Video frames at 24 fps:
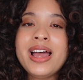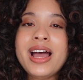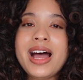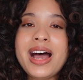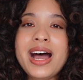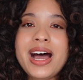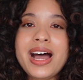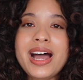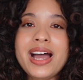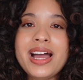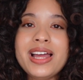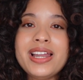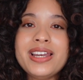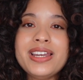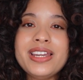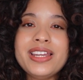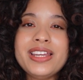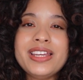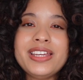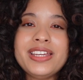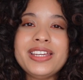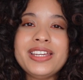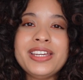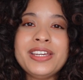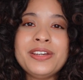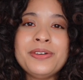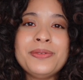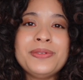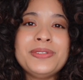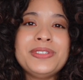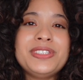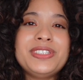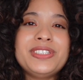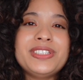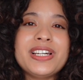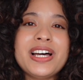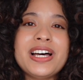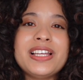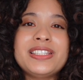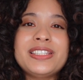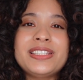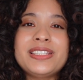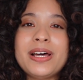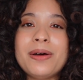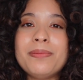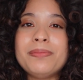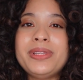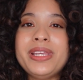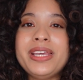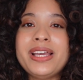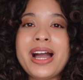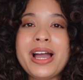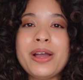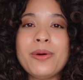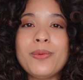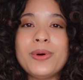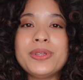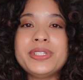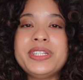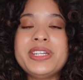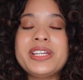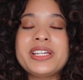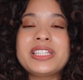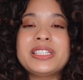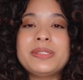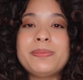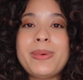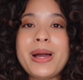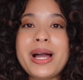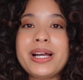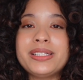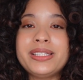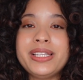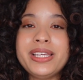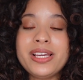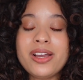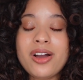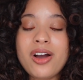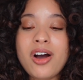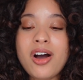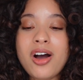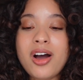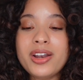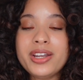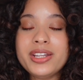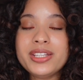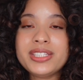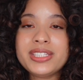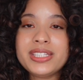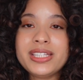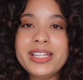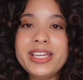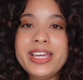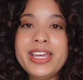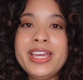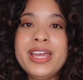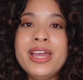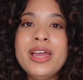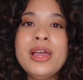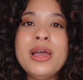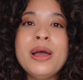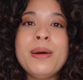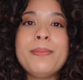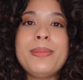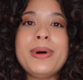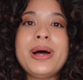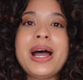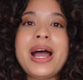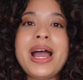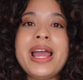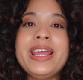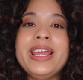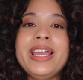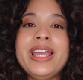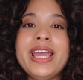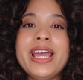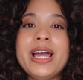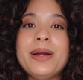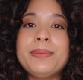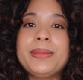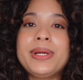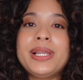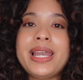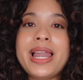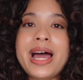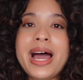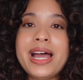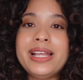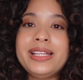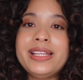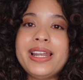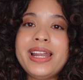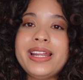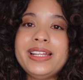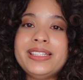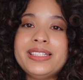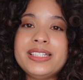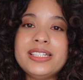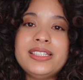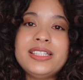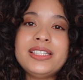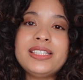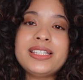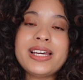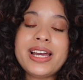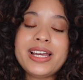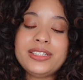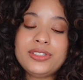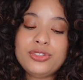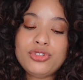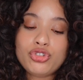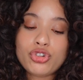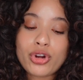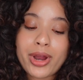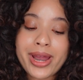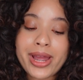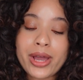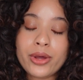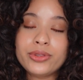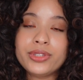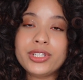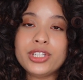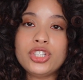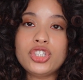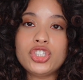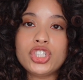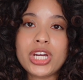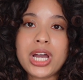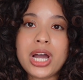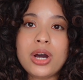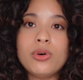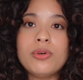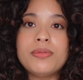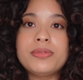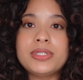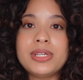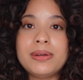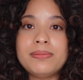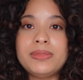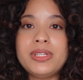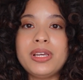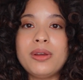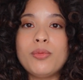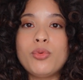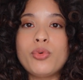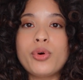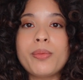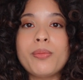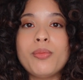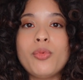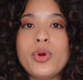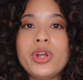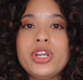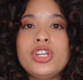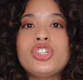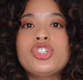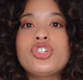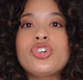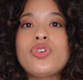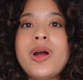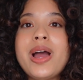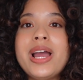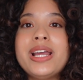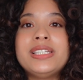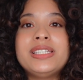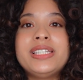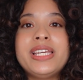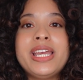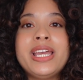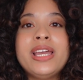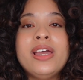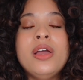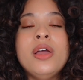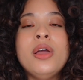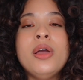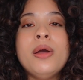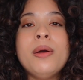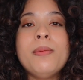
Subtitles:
and it was just something I wasn't expecting, honestly, but I am glad that I did decide to try out the gel with something more moisturizing.